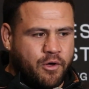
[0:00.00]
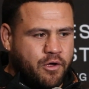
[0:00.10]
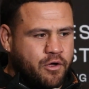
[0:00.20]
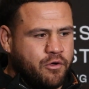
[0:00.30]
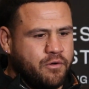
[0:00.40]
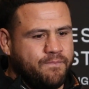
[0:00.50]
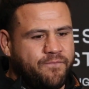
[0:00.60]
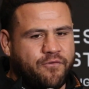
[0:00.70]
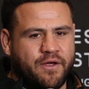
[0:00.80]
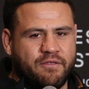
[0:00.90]
I got
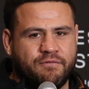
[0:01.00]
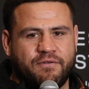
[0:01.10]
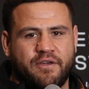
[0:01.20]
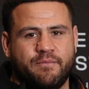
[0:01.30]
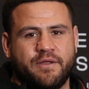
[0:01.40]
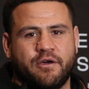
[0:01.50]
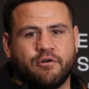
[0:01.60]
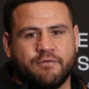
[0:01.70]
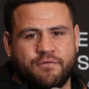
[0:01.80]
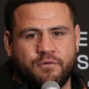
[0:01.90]
friends, family. I
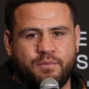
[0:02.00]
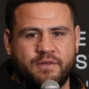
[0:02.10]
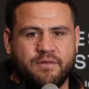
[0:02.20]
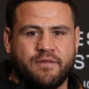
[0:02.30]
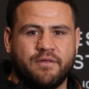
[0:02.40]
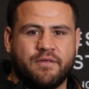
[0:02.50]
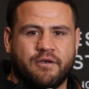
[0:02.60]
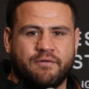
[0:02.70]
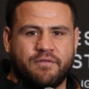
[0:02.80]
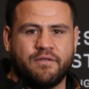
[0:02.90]
got a few businesses
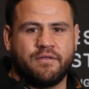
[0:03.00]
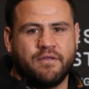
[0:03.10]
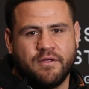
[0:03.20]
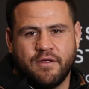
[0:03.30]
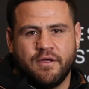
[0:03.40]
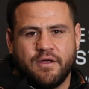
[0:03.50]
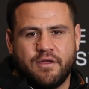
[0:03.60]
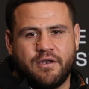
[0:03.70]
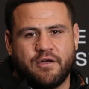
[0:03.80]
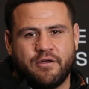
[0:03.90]
that I have to,
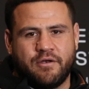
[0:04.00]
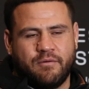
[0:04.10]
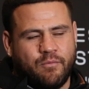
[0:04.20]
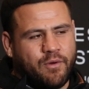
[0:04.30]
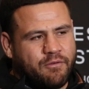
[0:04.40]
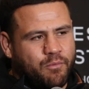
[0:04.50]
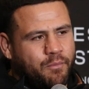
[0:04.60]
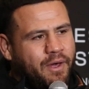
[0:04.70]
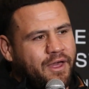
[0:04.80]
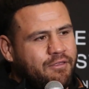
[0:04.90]
you know. And when
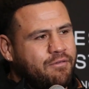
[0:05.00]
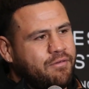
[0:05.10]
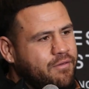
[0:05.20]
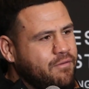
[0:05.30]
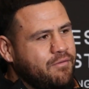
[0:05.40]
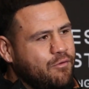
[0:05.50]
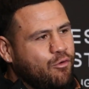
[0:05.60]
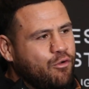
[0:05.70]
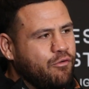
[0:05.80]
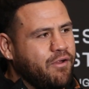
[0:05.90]
my head's
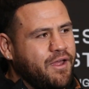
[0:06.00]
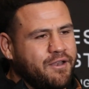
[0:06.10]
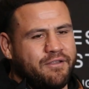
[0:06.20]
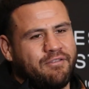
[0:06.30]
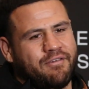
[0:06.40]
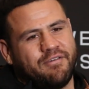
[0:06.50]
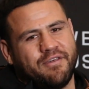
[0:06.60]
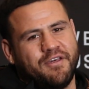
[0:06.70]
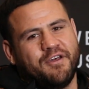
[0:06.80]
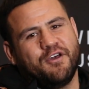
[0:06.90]
all around,
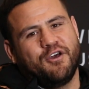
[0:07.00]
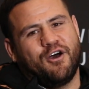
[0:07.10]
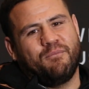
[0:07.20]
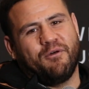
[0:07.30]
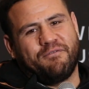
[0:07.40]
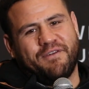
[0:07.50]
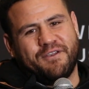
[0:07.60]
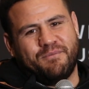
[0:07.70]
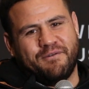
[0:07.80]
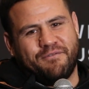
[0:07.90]
I'm not
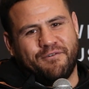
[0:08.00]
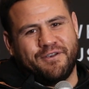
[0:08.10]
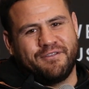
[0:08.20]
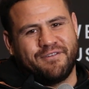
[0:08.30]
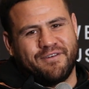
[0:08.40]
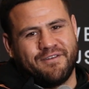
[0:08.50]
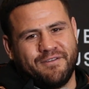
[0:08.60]
thinking about fighting. So,